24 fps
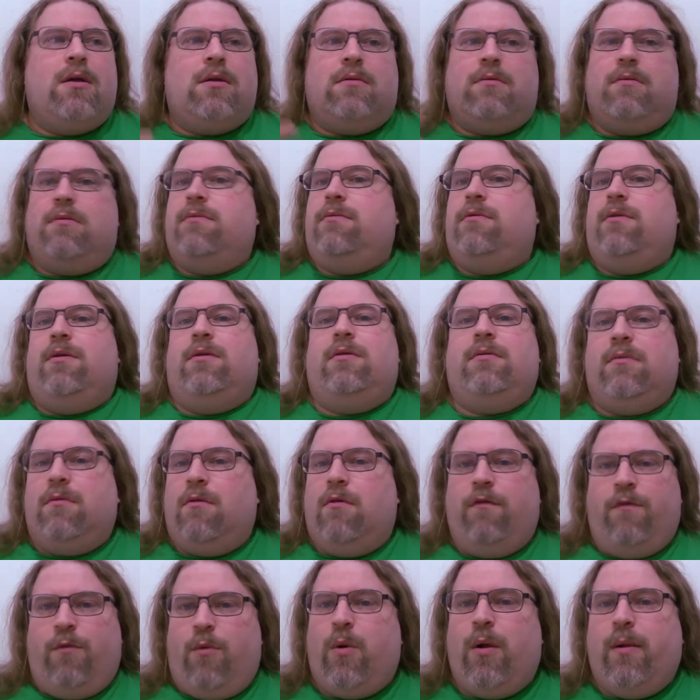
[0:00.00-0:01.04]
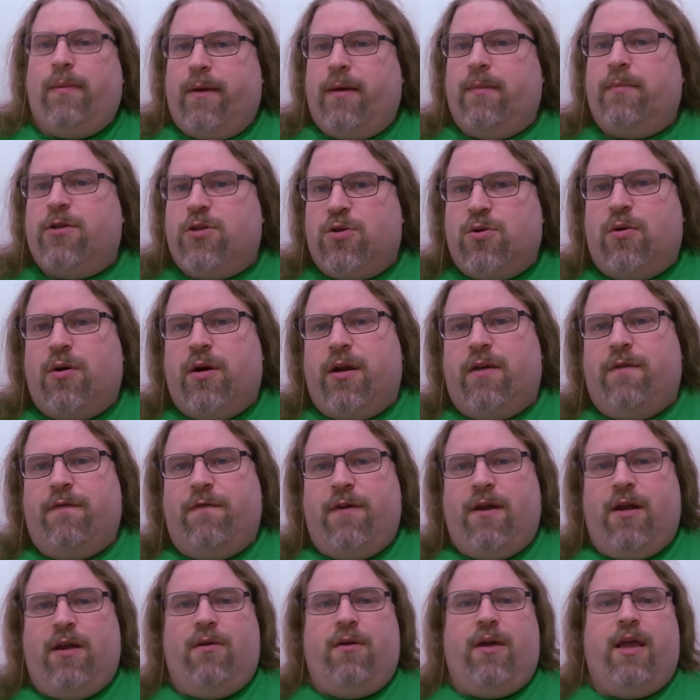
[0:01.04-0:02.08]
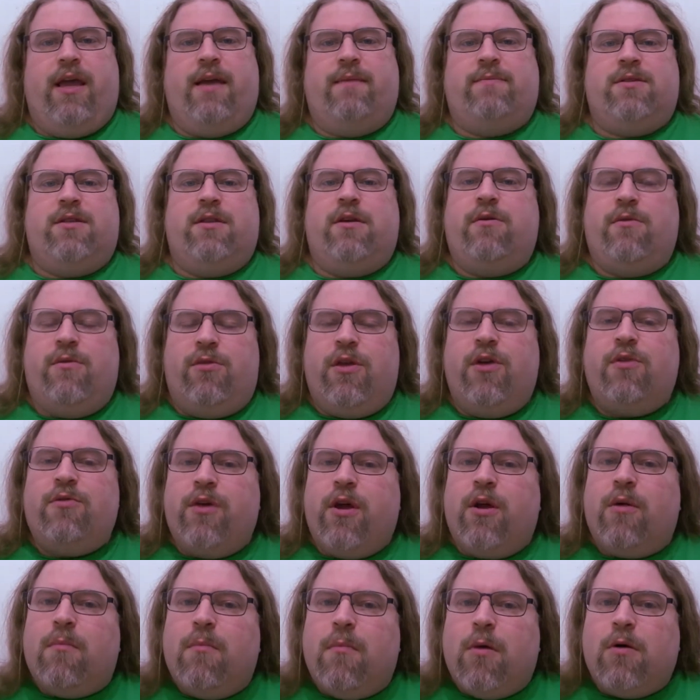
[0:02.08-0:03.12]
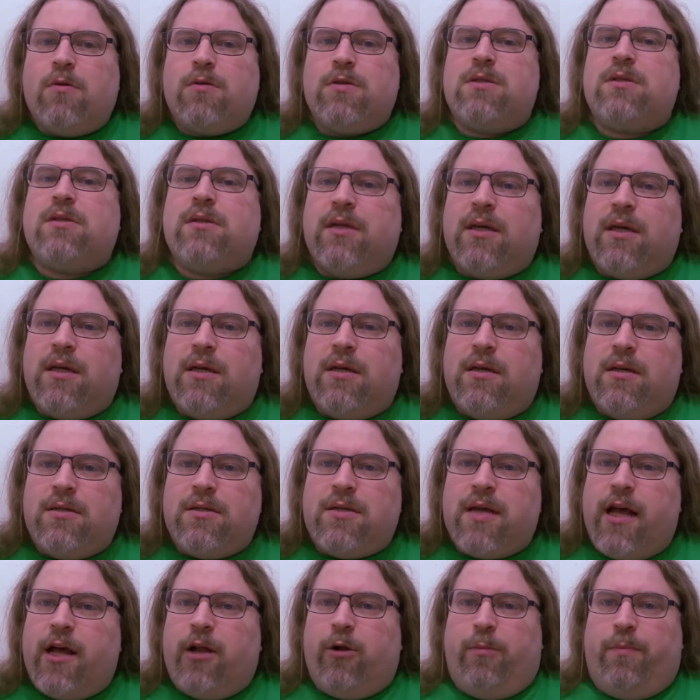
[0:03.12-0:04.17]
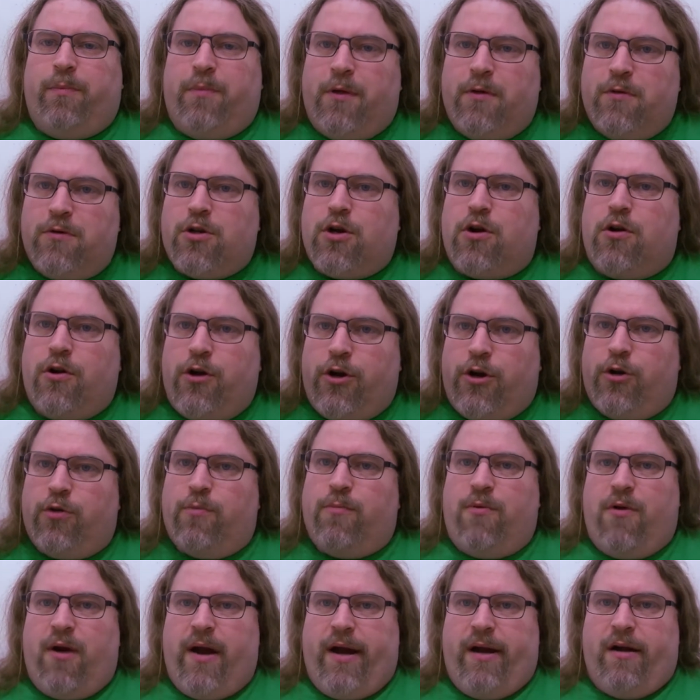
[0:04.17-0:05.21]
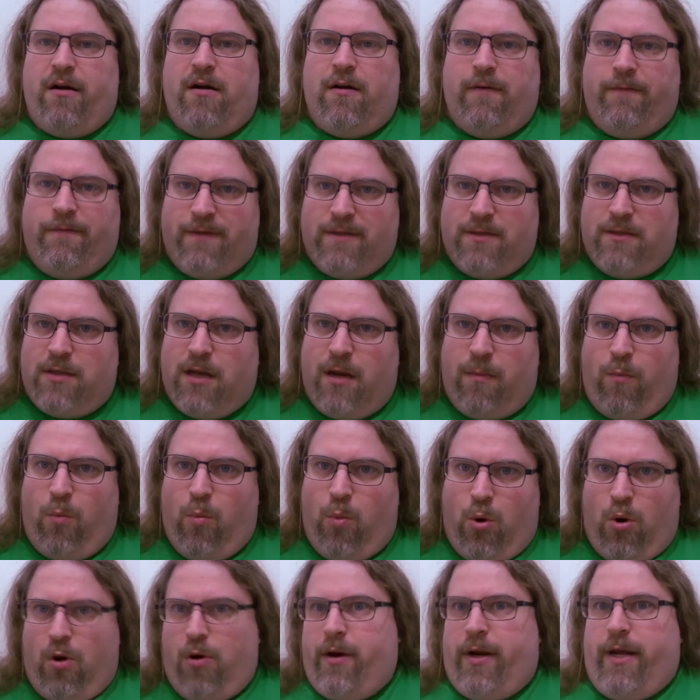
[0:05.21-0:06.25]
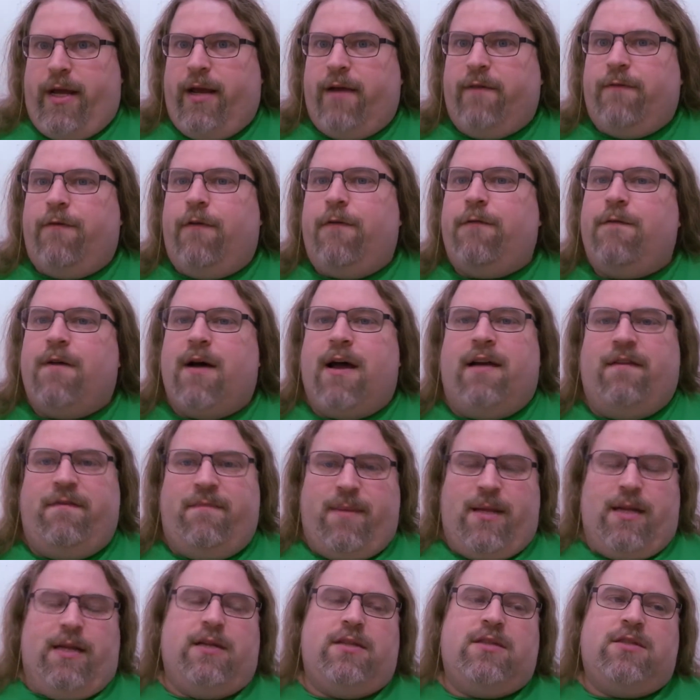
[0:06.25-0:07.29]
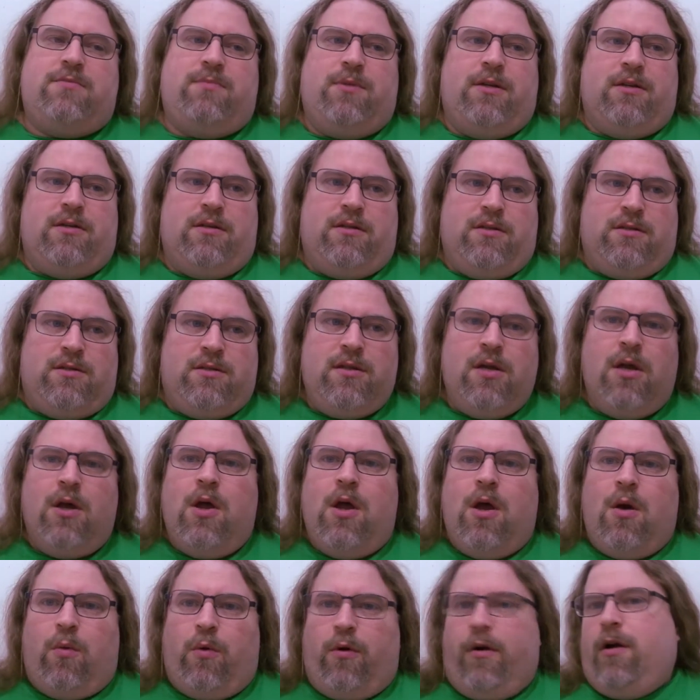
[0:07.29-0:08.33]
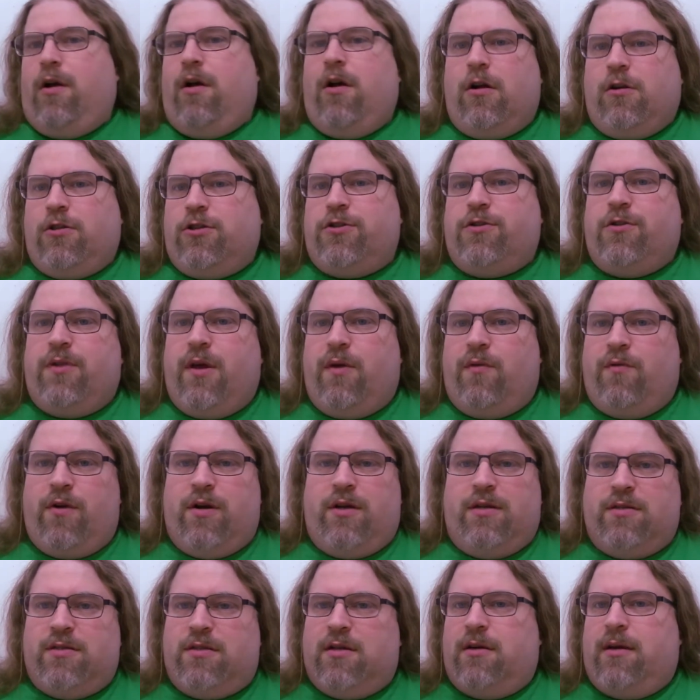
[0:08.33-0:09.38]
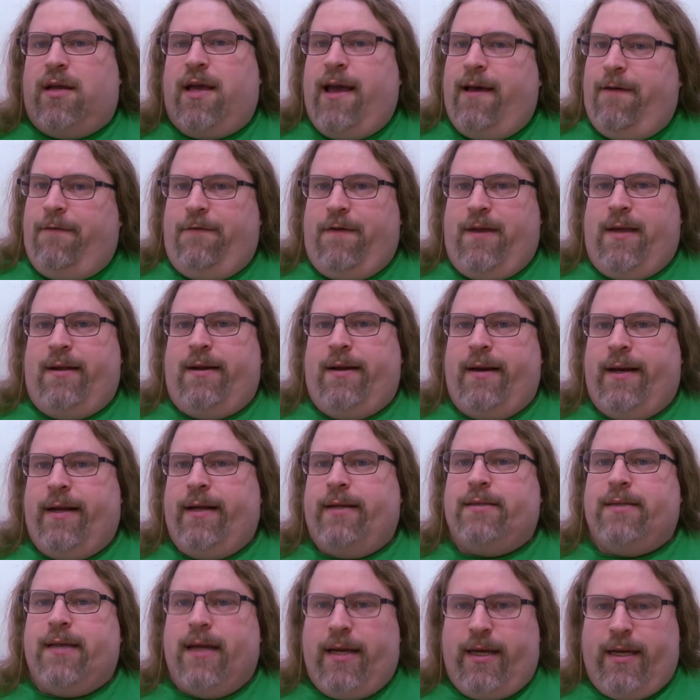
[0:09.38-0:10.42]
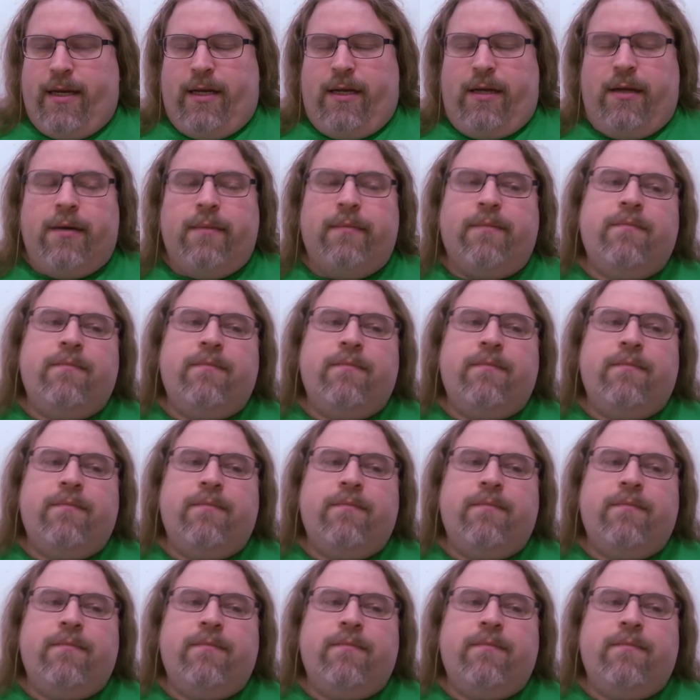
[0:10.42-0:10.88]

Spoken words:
the overwhelming majority of video games. They're there mostly to help you turn your brain off and stop worrying for 5 minutes, because we're a culture that runs on caffeine and anxiety.